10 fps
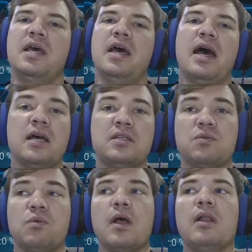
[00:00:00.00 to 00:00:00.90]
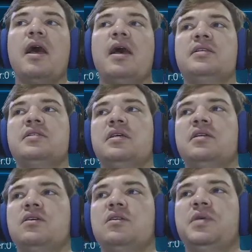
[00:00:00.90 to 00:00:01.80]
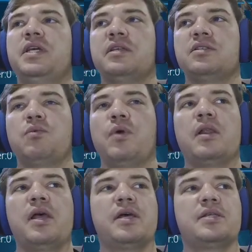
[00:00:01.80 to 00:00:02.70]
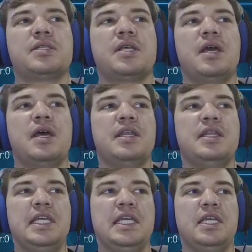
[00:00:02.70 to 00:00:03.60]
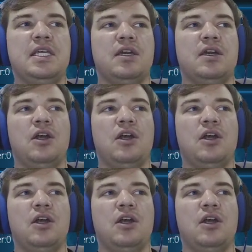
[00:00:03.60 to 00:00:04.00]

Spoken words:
as well as, they told me, as well as the